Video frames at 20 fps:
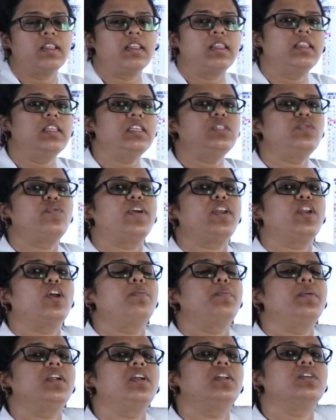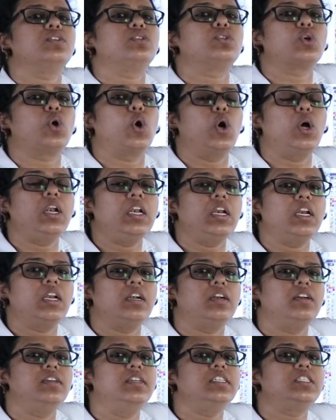This phenomenon is called
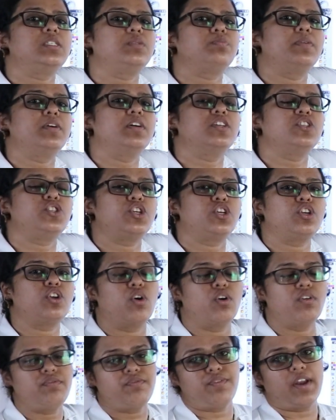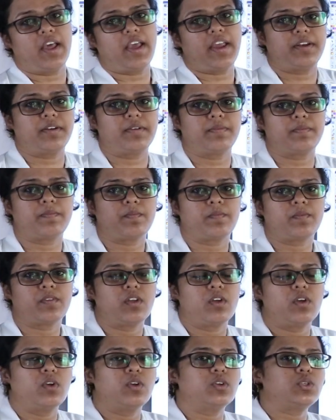dispersion of light.
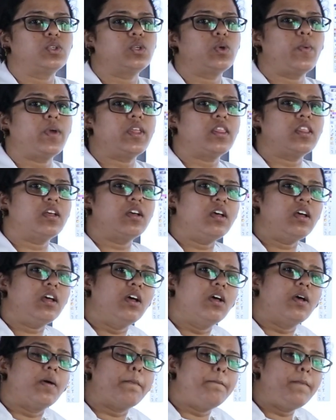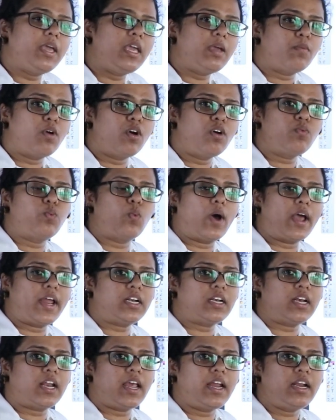So, when the beam of
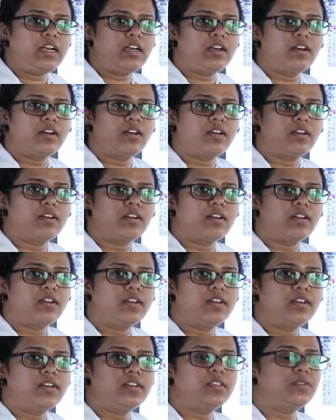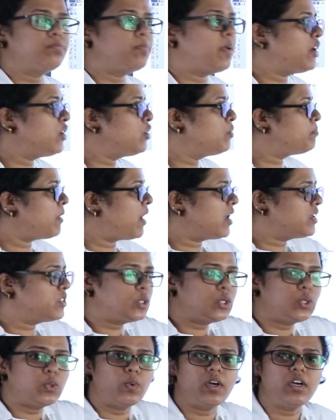white light is made to pass
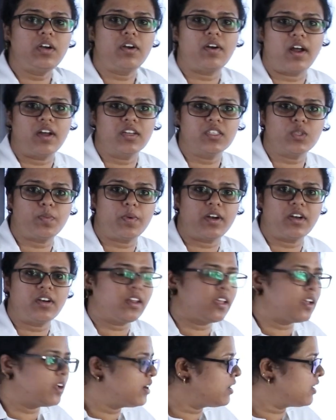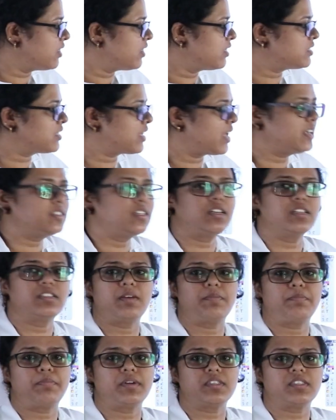through a transparent here in this case it is a
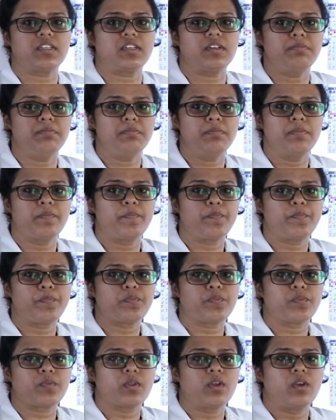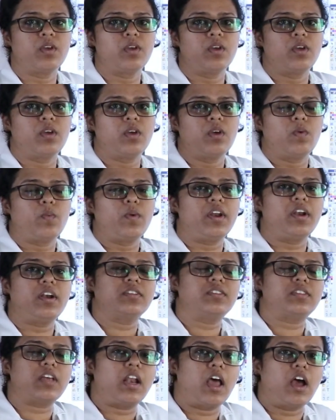prism when it
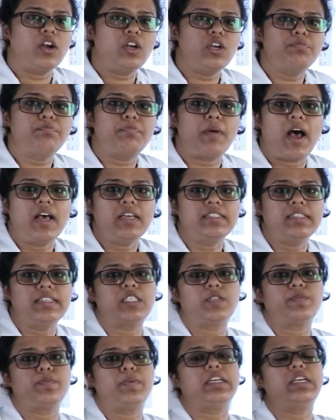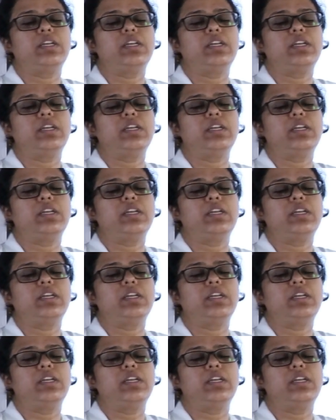is allowed to pass it split